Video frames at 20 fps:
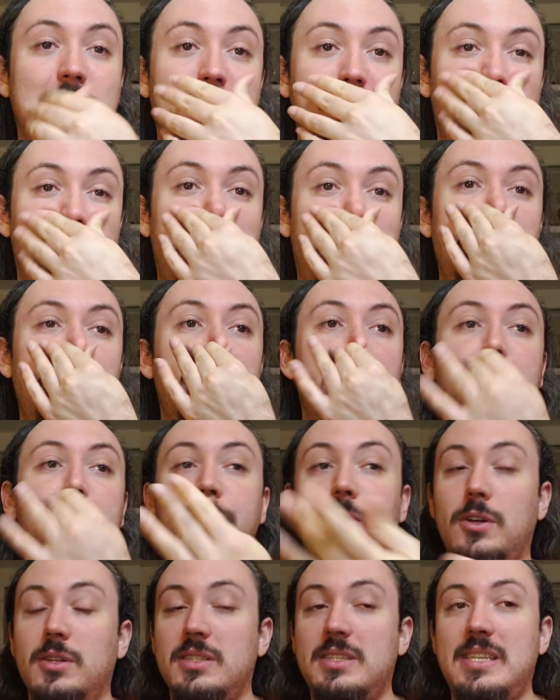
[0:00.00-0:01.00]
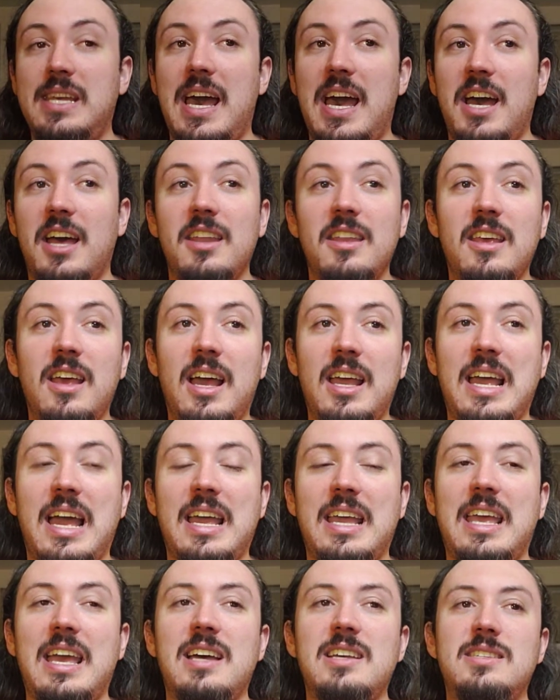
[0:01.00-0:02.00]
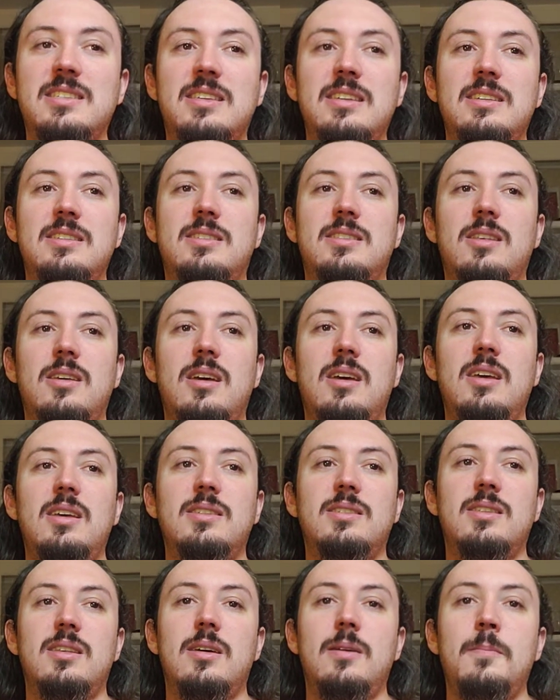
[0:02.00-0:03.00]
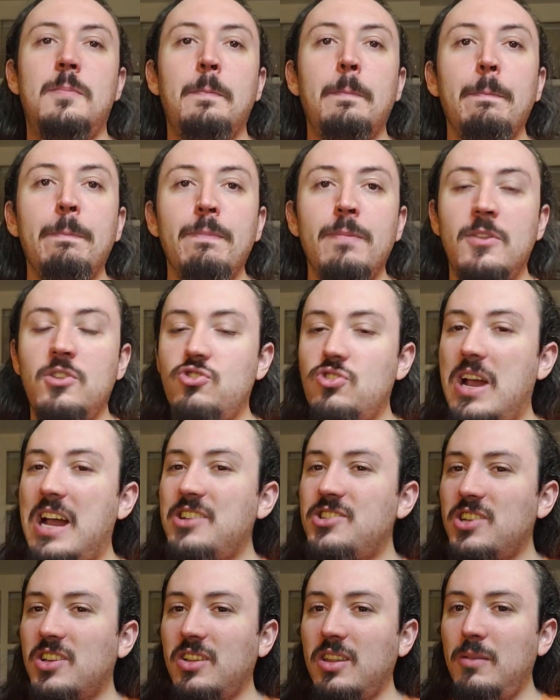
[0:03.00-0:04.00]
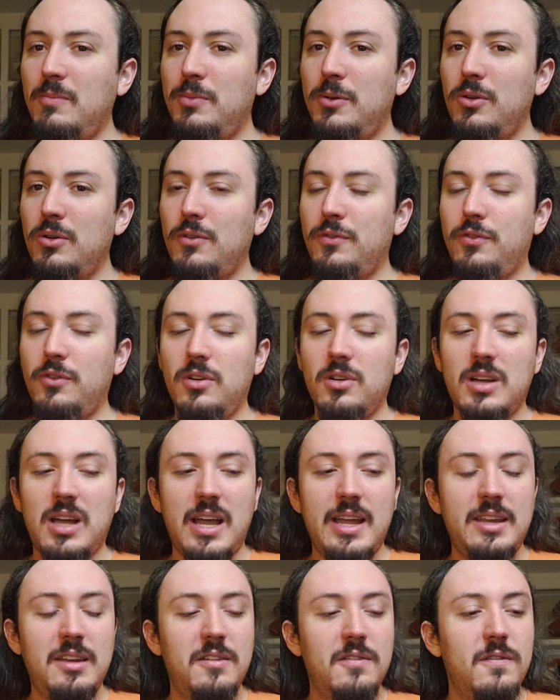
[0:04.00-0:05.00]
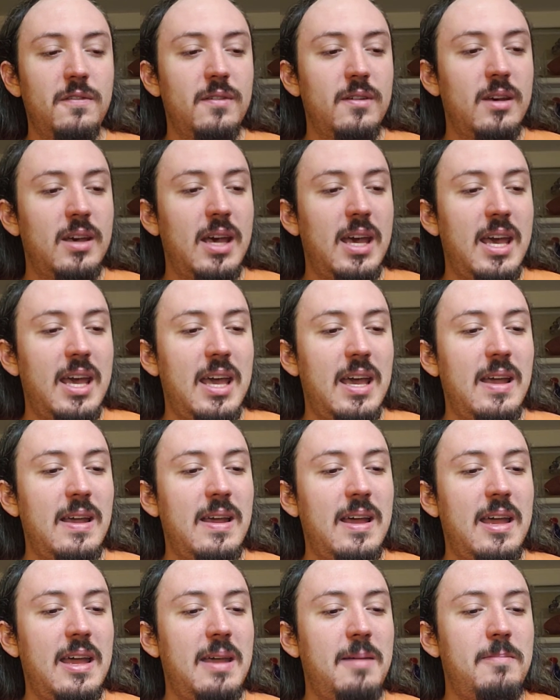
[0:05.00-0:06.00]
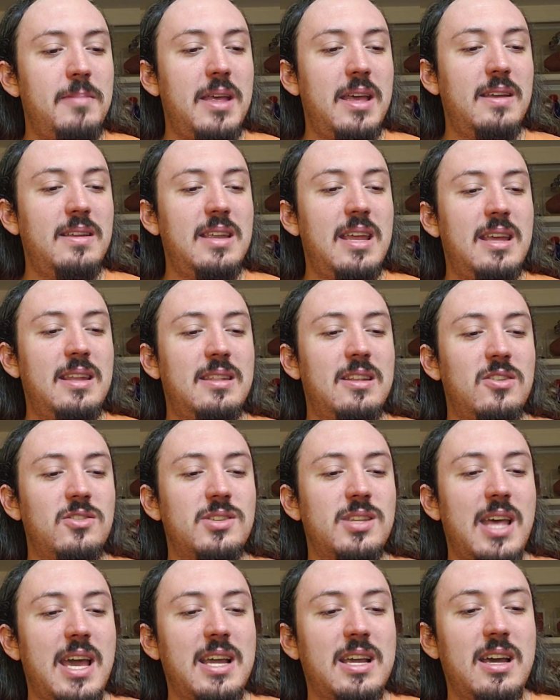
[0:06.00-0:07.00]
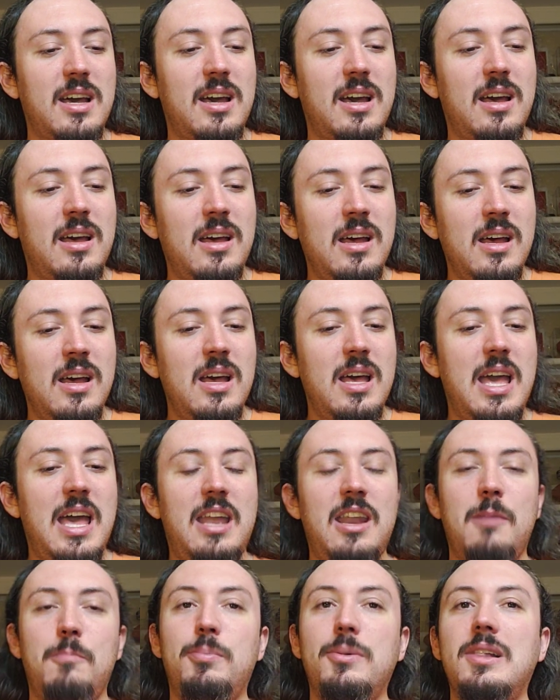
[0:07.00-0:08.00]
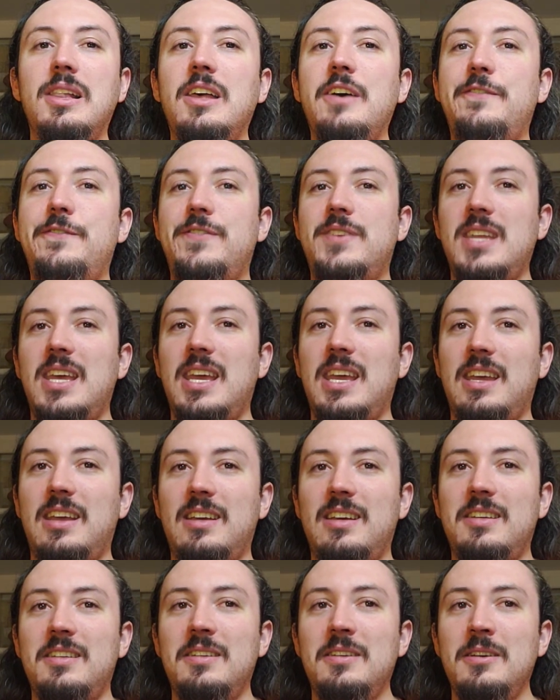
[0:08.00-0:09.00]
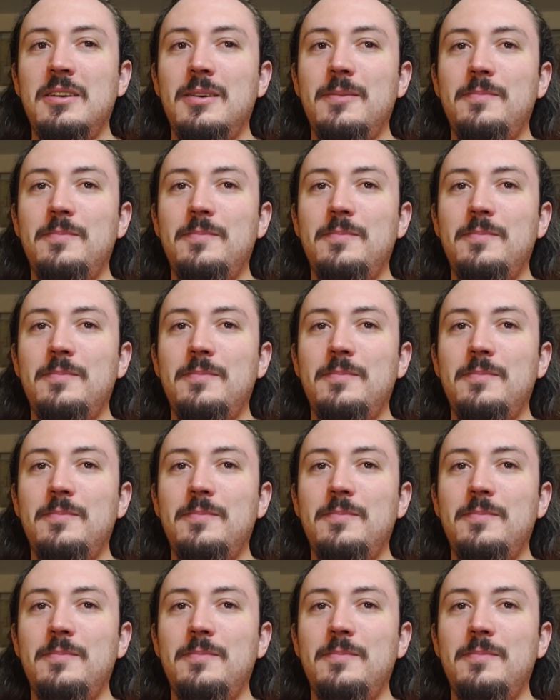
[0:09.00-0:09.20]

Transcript: it's a beautiful sad, I, I guess is the is the tragically beautiful kind of. Uh, it, it, there's like a an uplifting